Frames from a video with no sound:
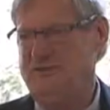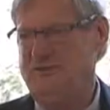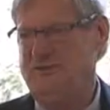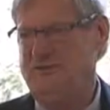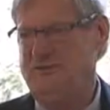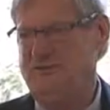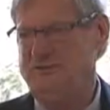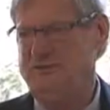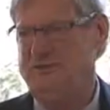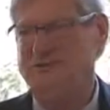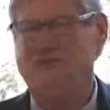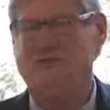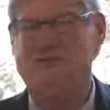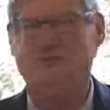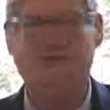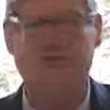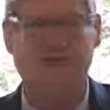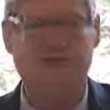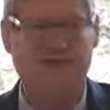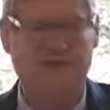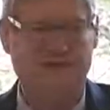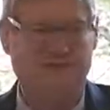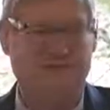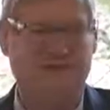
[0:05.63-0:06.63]
present
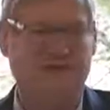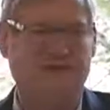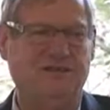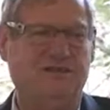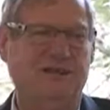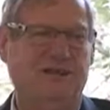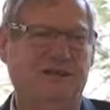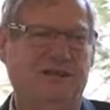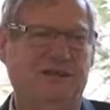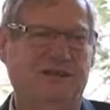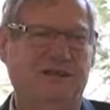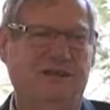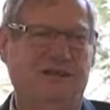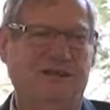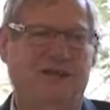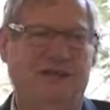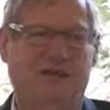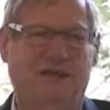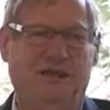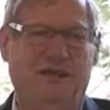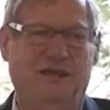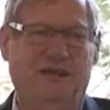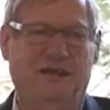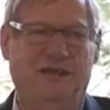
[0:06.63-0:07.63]
with us today,
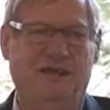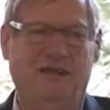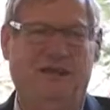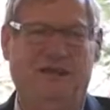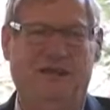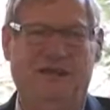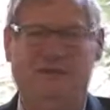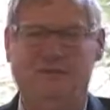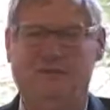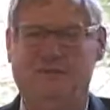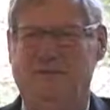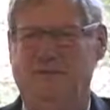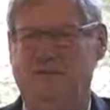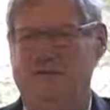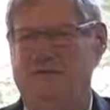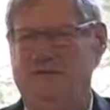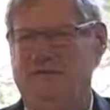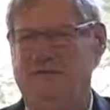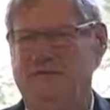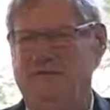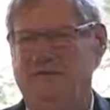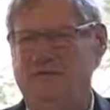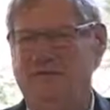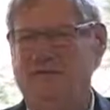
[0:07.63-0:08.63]
and I'm
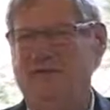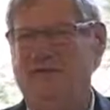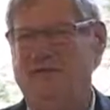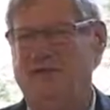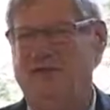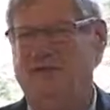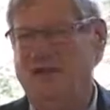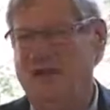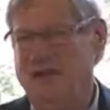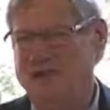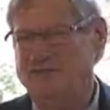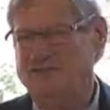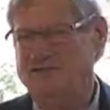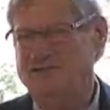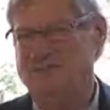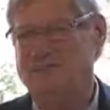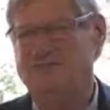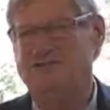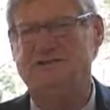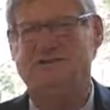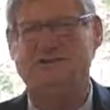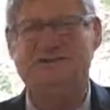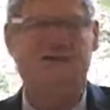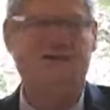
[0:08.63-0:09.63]
deeply
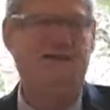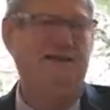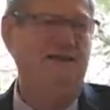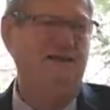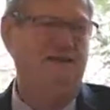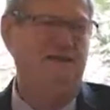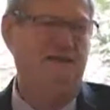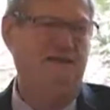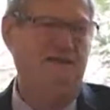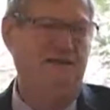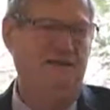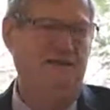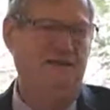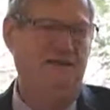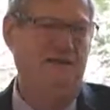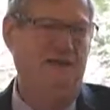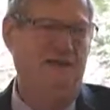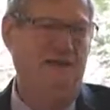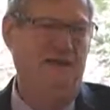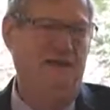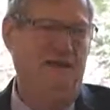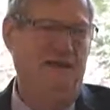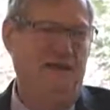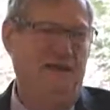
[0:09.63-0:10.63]
conscious that
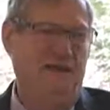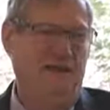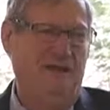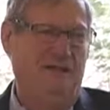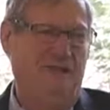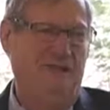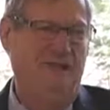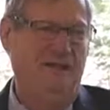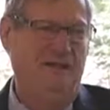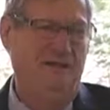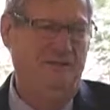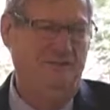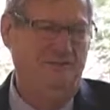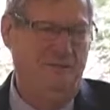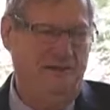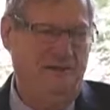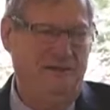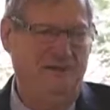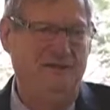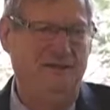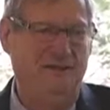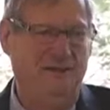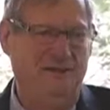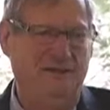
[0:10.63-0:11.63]
the
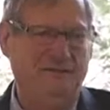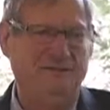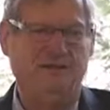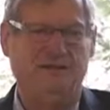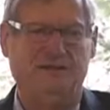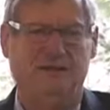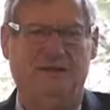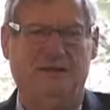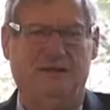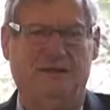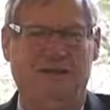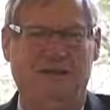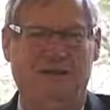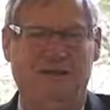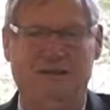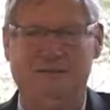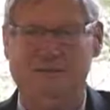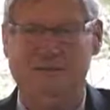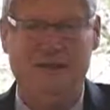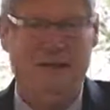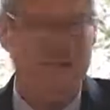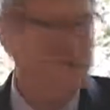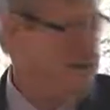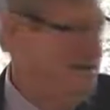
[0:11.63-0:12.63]
Lummi
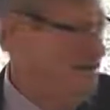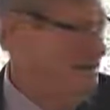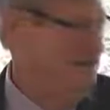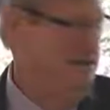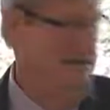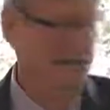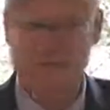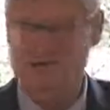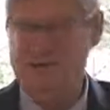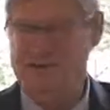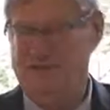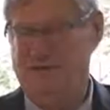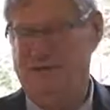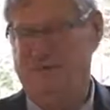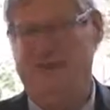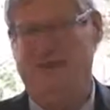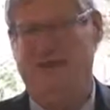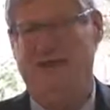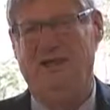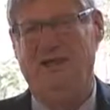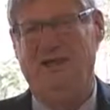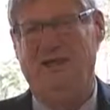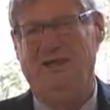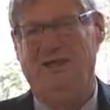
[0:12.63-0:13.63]
Nation
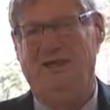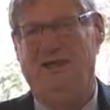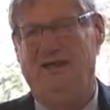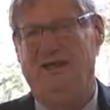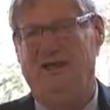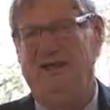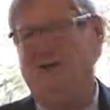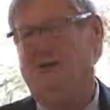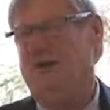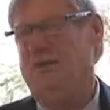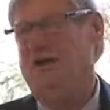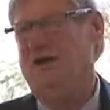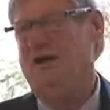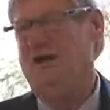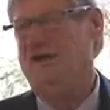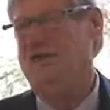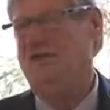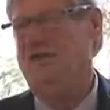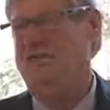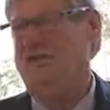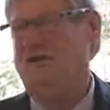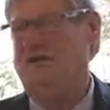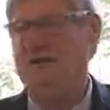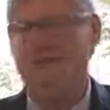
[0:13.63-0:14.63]

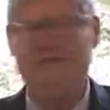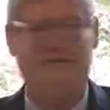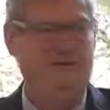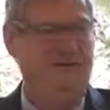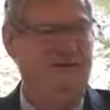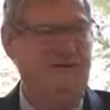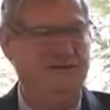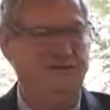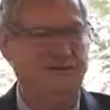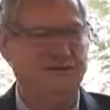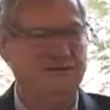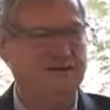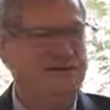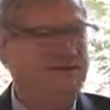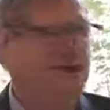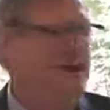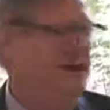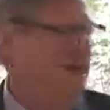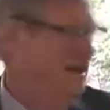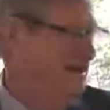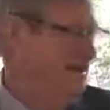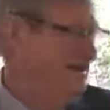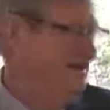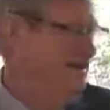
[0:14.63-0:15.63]
arrived on this
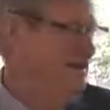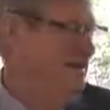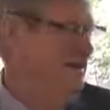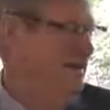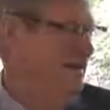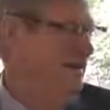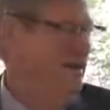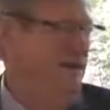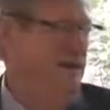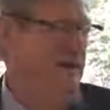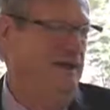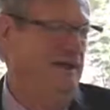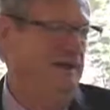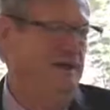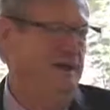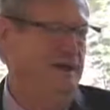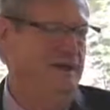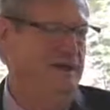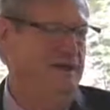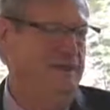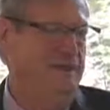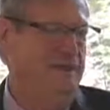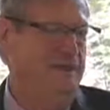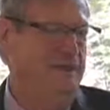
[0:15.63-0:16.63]
land
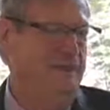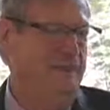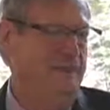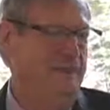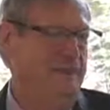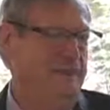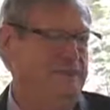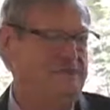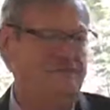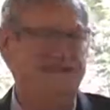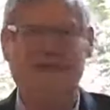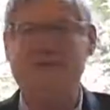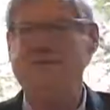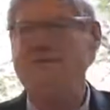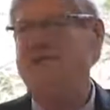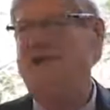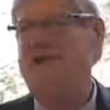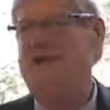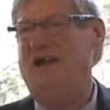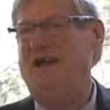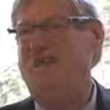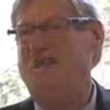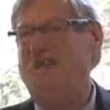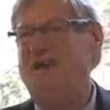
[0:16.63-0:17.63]
the same
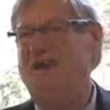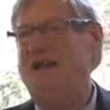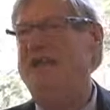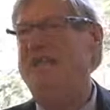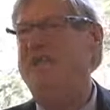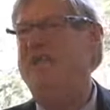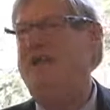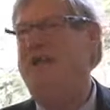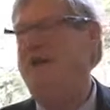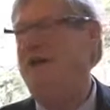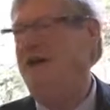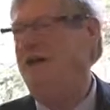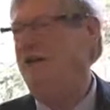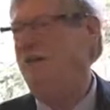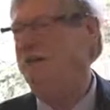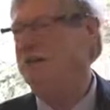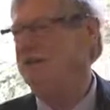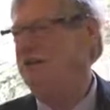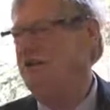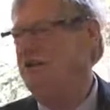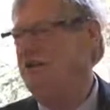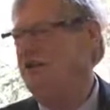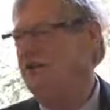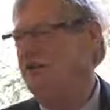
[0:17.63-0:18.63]
time that Abraham
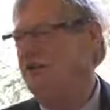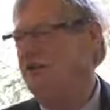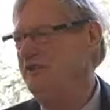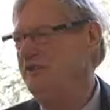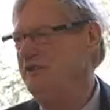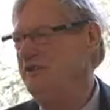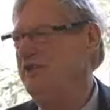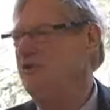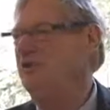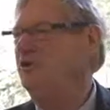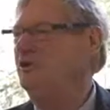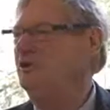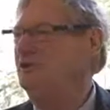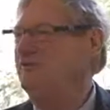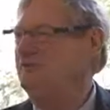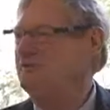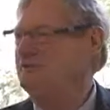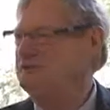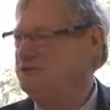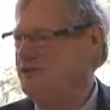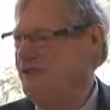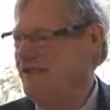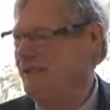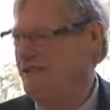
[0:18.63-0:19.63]
was entering the Ur of
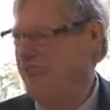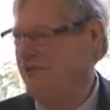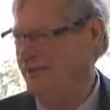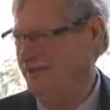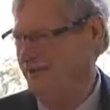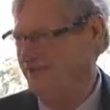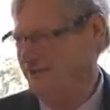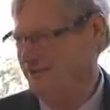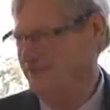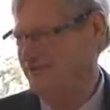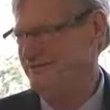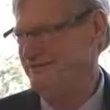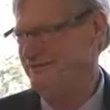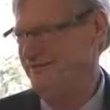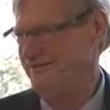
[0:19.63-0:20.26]
the Chaldees,